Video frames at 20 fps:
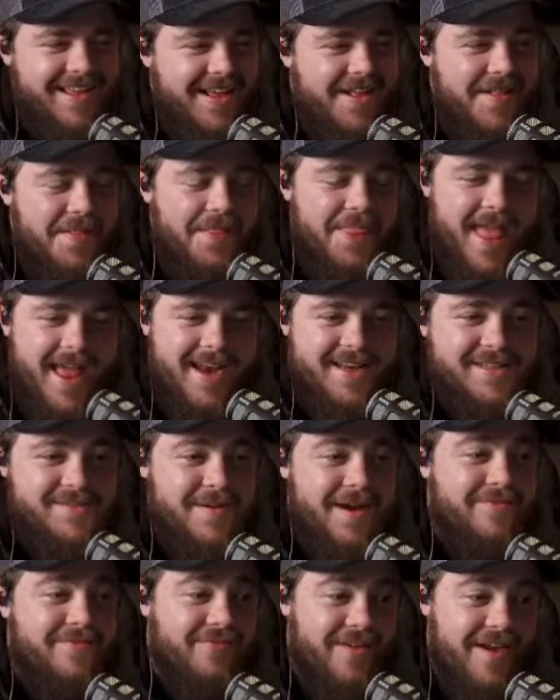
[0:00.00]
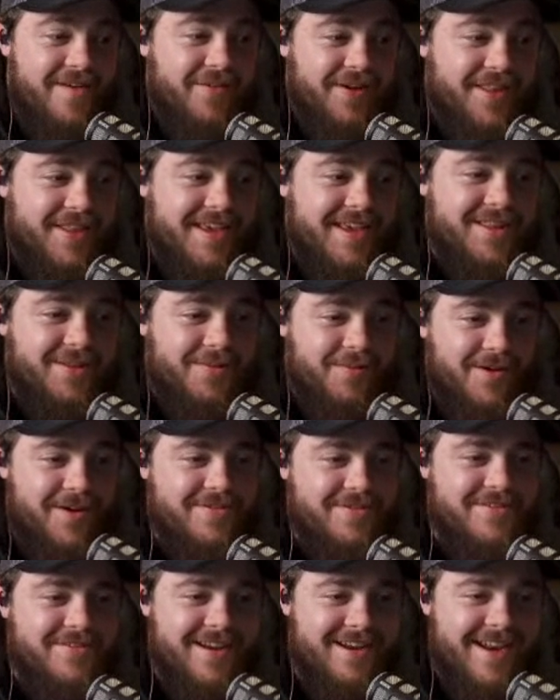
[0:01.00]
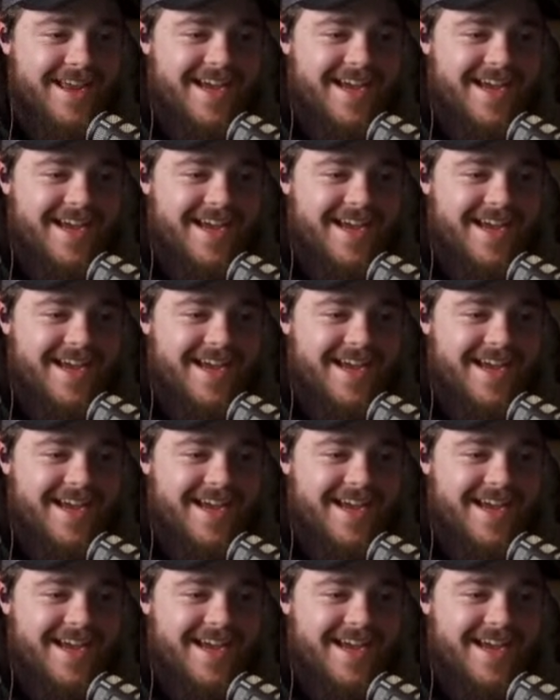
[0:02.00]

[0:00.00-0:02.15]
That is my favorite thing in the world right now.